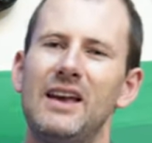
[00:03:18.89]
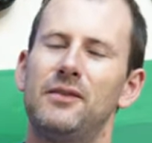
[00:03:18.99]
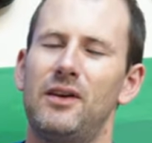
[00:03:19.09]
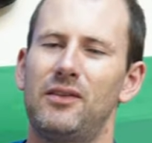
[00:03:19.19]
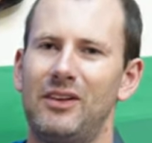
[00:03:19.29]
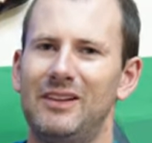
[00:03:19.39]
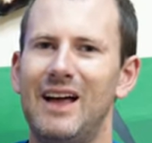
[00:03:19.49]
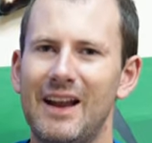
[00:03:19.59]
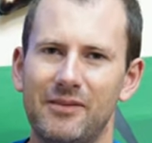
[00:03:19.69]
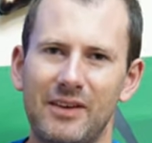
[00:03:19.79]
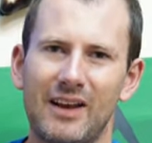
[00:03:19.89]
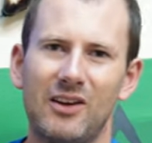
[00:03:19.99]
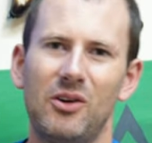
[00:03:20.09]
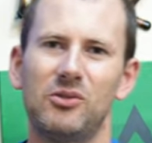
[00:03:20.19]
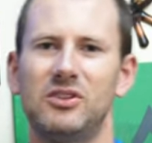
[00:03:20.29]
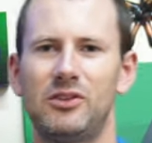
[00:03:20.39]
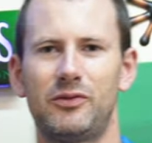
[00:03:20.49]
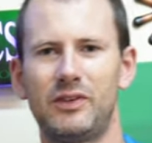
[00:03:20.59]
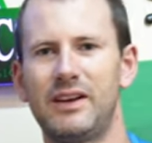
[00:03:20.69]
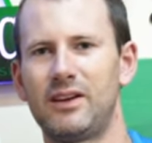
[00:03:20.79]
If you have a lot of geckos and you're
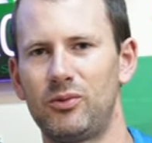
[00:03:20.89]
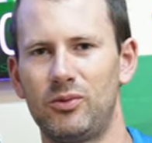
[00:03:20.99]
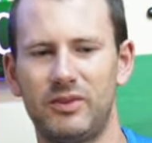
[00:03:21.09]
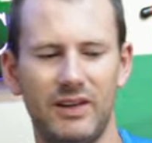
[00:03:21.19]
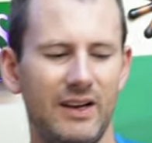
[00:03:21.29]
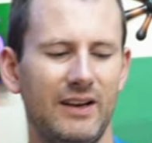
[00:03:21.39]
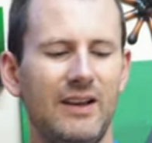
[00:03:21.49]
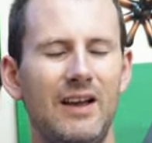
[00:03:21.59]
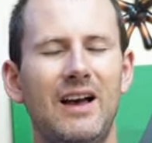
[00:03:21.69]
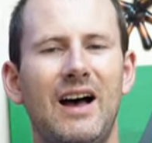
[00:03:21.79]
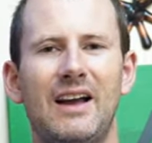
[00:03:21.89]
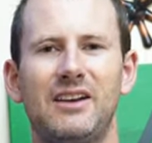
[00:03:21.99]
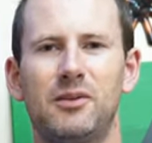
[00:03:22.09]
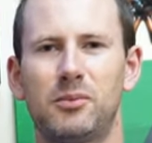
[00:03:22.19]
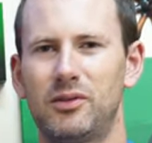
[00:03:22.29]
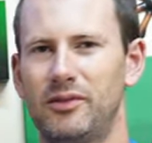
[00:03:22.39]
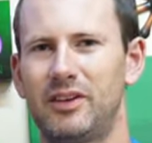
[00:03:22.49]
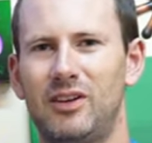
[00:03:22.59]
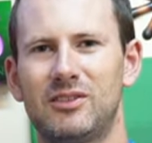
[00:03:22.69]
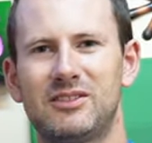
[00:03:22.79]
feeding a routine, high number of
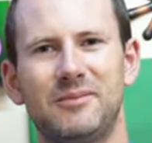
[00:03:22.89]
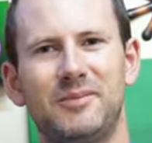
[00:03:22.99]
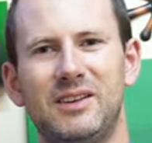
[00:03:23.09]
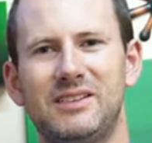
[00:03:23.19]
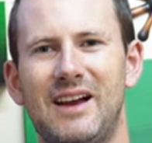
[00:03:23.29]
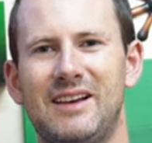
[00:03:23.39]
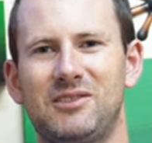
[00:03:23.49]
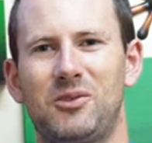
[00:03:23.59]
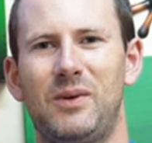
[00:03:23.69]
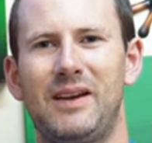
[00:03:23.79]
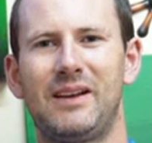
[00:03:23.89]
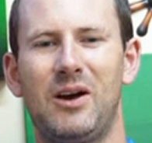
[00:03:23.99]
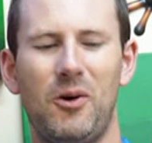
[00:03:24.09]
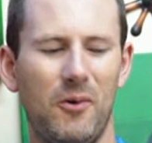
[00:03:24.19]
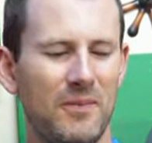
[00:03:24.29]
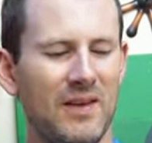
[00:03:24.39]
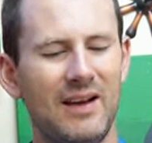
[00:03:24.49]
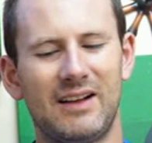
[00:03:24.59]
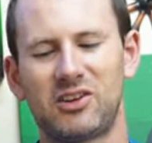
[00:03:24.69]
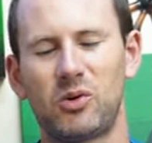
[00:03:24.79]
adults, these guys are the way to go.
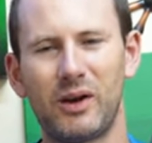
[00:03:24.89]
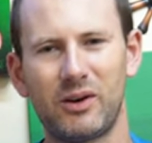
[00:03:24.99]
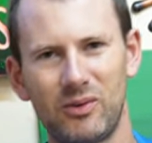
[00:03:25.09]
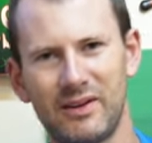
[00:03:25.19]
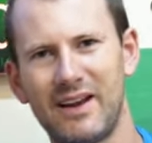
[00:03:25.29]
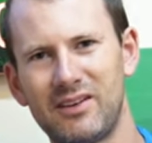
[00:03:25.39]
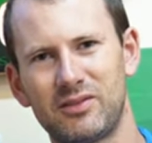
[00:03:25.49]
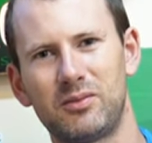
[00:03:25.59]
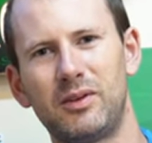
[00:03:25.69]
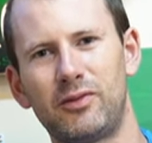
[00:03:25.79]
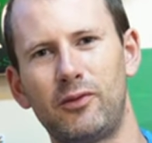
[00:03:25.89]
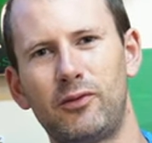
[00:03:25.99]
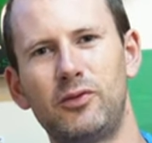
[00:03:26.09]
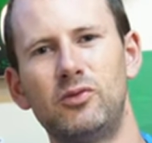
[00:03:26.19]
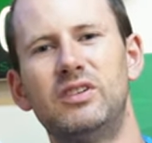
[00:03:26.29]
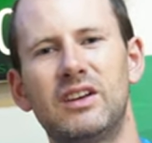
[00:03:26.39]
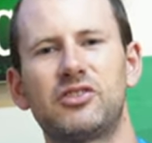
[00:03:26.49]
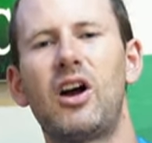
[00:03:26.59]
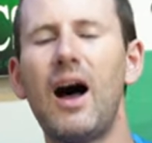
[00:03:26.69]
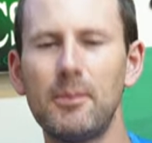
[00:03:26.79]
That's a quick rundown of some different food
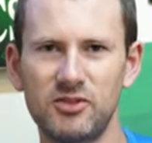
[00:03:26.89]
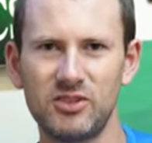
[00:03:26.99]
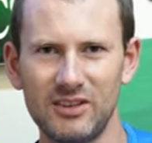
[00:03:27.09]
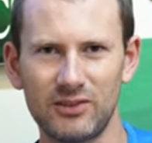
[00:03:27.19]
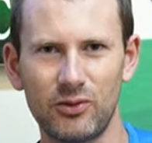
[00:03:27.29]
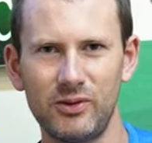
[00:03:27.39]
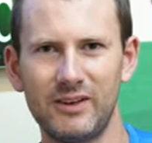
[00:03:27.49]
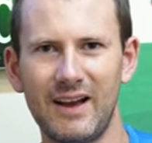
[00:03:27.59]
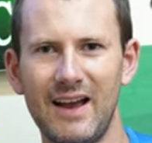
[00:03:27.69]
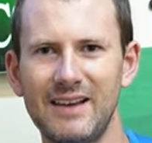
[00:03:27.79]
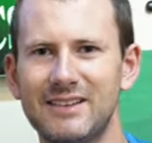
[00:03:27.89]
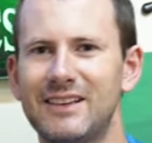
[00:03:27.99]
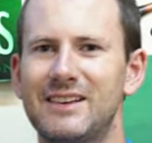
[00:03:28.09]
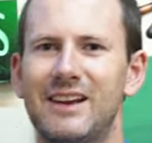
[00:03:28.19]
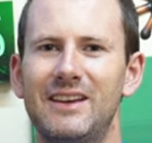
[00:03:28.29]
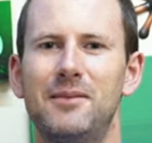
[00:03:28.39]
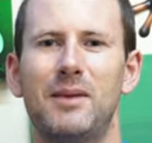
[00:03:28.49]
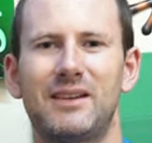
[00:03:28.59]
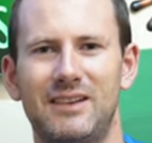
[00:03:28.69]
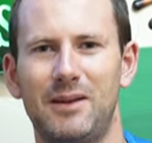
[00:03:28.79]
dish options for you guys. Let's get into
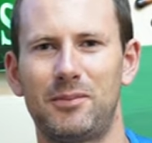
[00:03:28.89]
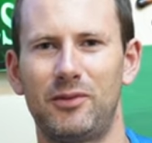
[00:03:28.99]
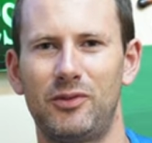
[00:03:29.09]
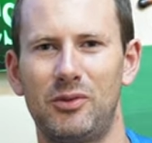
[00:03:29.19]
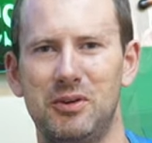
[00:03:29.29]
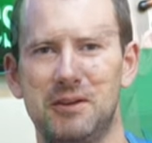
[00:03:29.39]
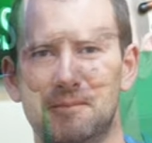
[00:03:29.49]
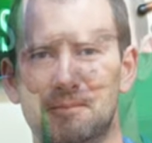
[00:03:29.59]
mixing up the food.